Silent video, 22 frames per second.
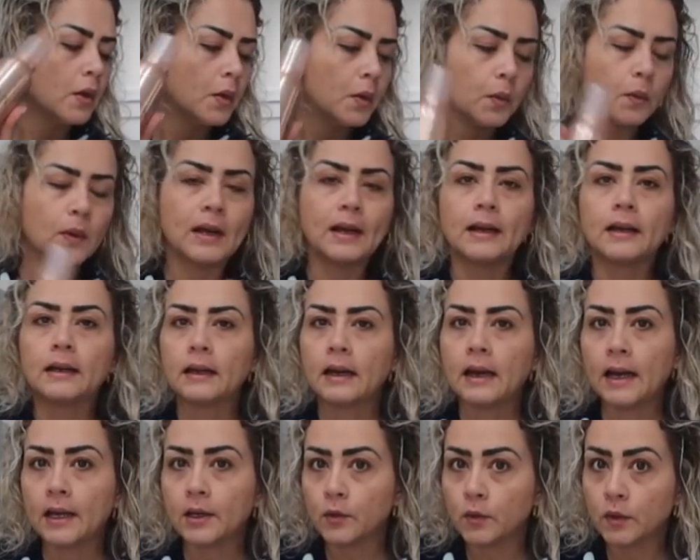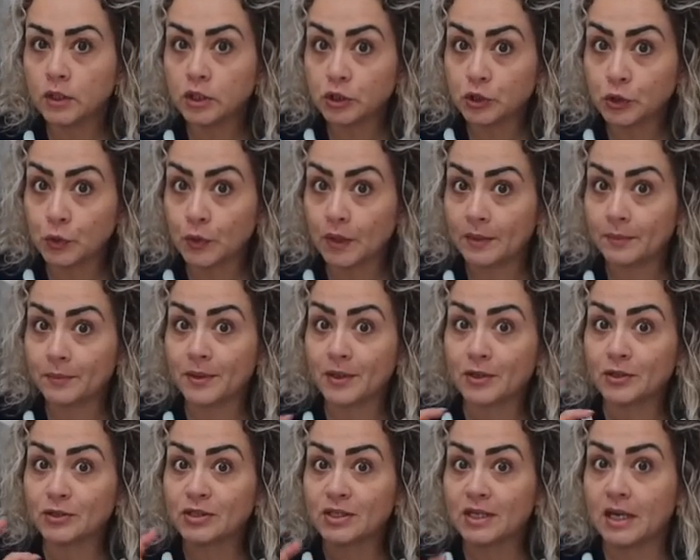Well, I will do it
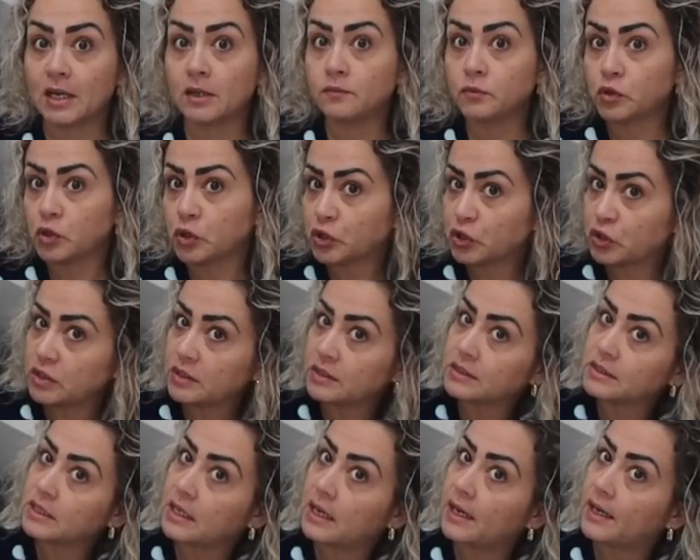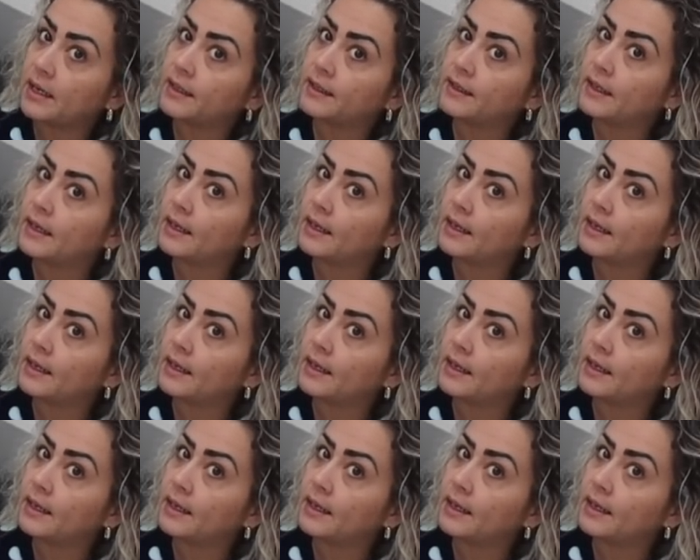because came just in time.